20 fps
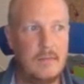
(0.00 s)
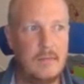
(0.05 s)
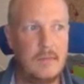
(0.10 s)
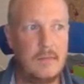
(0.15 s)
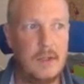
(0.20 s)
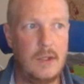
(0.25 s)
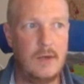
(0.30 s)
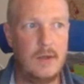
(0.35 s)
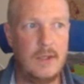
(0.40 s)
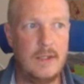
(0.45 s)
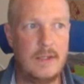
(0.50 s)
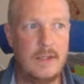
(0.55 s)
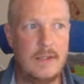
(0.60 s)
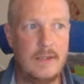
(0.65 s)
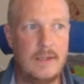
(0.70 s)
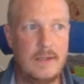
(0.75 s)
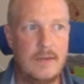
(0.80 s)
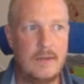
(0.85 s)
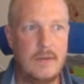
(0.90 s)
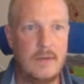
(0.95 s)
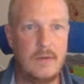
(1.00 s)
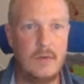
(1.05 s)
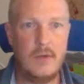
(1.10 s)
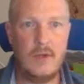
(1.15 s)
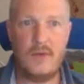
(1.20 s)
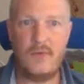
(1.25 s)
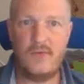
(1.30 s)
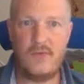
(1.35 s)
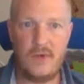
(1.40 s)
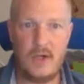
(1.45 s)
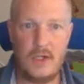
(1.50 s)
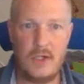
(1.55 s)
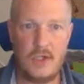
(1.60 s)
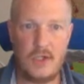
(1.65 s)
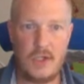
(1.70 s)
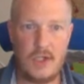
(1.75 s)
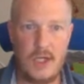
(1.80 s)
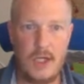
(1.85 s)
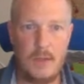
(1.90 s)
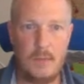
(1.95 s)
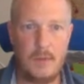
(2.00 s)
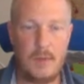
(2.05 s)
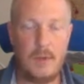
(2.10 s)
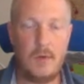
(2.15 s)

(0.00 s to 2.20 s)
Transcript: there is to differentiate